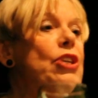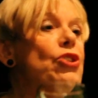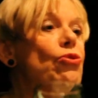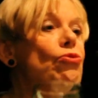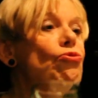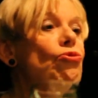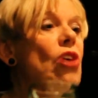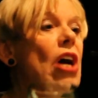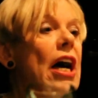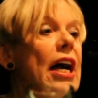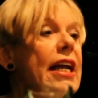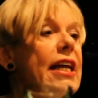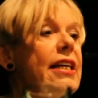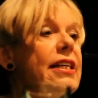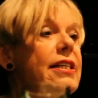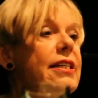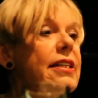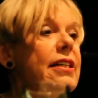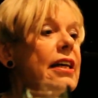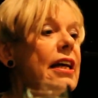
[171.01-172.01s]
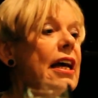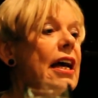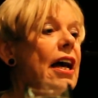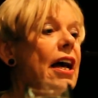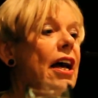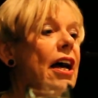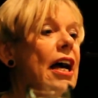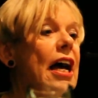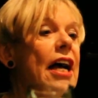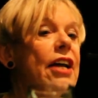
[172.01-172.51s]
to write
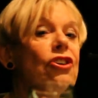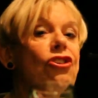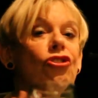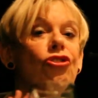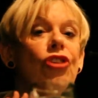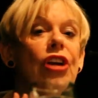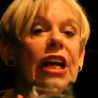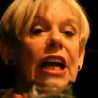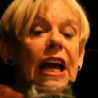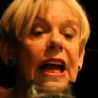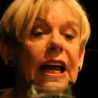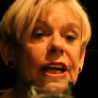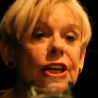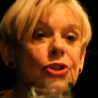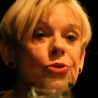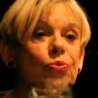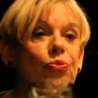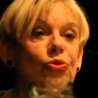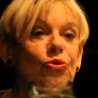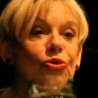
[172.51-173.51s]
and create